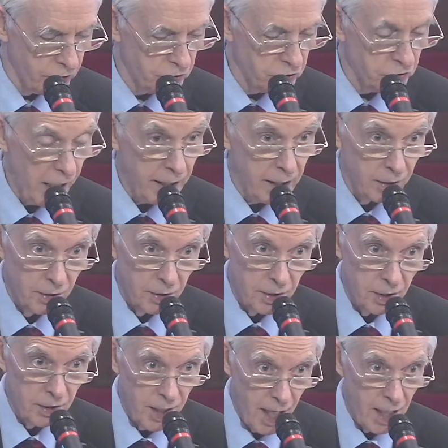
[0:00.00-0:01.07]
second
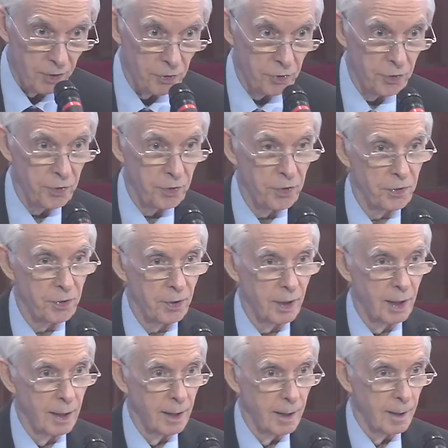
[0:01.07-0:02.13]
death,
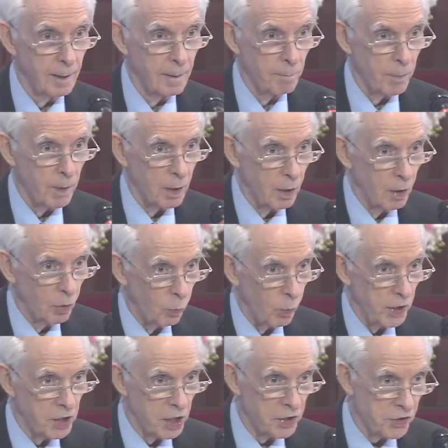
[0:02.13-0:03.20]

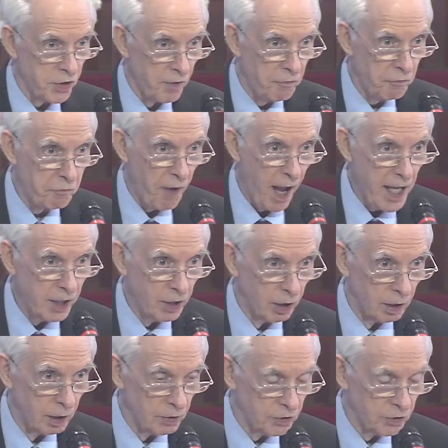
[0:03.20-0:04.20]
which is the final